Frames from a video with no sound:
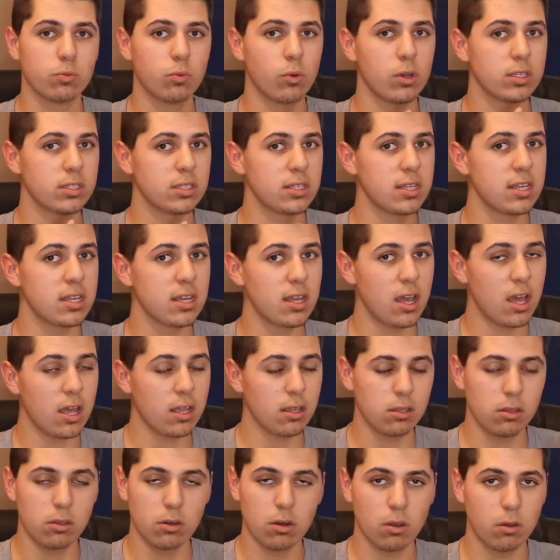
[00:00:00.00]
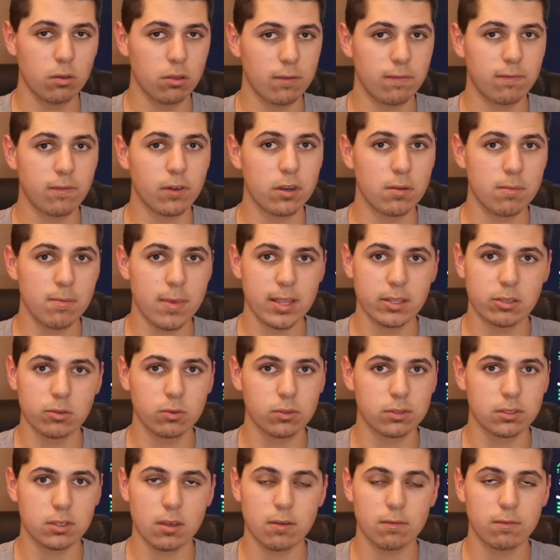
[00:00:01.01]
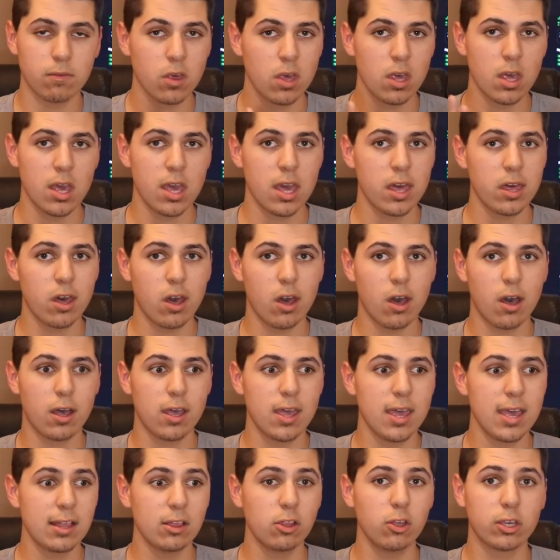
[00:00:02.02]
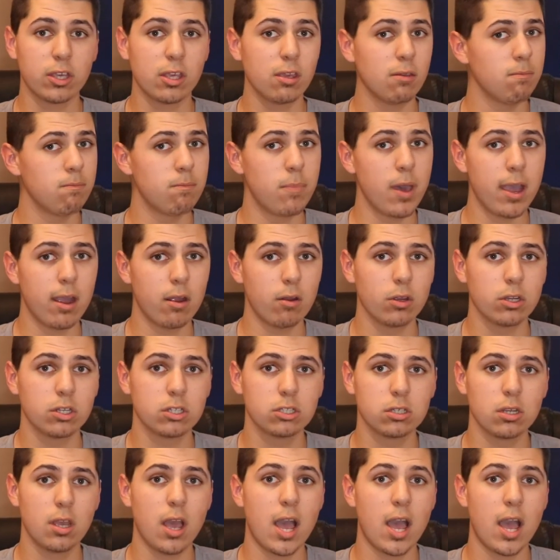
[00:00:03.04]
Was it, you know, the fundamentals of it looking bearish?